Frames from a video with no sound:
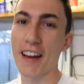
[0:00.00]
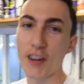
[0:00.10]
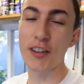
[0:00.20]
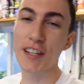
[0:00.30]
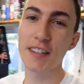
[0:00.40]

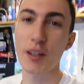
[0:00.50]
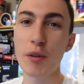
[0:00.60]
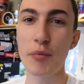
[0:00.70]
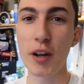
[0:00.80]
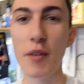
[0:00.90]
Anyways, that's gonna
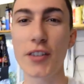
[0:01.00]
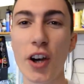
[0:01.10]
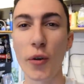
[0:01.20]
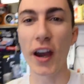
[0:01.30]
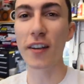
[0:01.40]
be pretty much
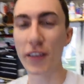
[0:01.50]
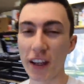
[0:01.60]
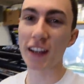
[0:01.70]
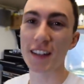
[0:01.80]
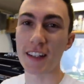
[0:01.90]
all we have for you
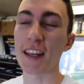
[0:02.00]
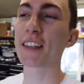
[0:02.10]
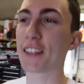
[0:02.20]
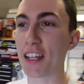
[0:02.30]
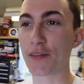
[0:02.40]
guys today.
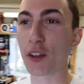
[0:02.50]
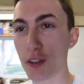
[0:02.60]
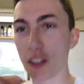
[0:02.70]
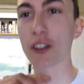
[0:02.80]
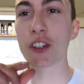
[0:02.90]
Today's video is
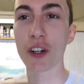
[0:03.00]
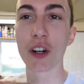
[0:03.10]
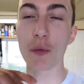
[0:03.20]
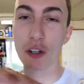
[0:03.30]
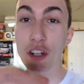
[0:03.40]
a little
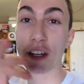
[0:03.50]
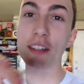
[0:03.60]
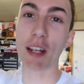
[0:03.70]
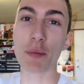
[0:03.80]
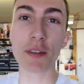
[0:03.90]
shorter. We're trying to
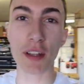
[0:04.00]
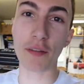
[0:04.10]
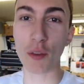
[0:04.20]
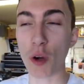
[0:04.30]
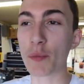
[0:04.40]
set up some stuff
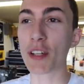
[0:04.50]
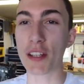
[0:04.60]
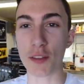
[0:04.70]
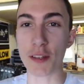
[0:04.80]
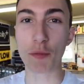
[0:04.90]
for the
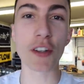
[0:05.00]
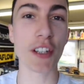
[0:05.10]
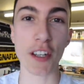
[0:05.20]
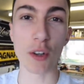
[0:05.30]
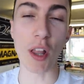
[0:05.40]
website so this merch
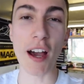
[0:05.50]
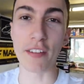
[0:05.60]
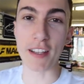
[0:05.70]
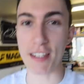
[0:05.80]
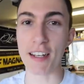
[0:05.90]
can go live
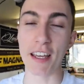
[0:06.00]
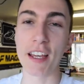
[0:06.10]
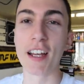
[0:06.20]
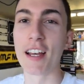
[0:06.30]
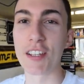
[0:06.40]
on
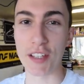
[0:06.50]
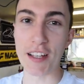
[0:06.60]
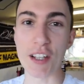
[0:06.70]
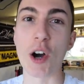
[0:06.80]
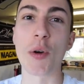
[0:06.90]
Sunday. So
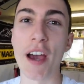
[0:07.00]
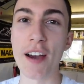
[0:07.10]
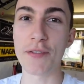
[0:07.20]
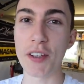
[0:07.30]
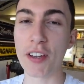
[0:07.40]
that's all we
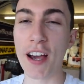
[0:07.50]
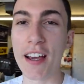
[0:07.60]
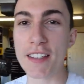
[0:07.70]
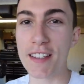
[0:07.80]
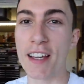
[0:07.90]
have for you
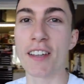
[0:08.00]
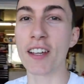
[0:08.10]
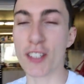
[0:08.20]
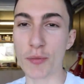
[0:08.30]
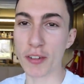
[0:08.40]
guys. Thank you
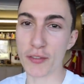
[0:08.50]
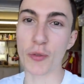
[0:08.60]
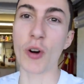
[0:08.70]
guys so much for